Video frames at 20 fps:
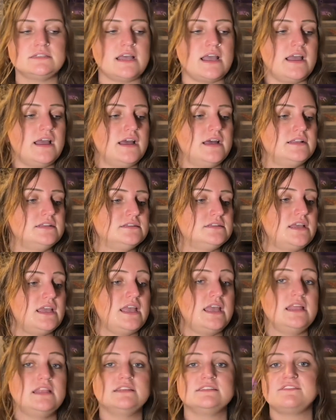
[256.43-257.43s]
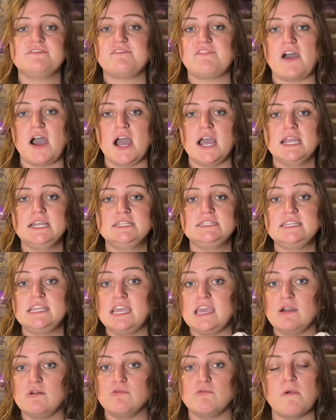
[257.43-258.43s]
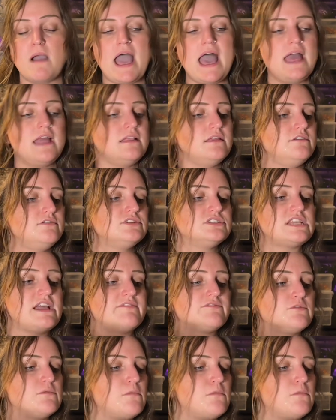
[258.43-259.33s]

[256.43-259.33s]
and it is fine to get wet. You just have to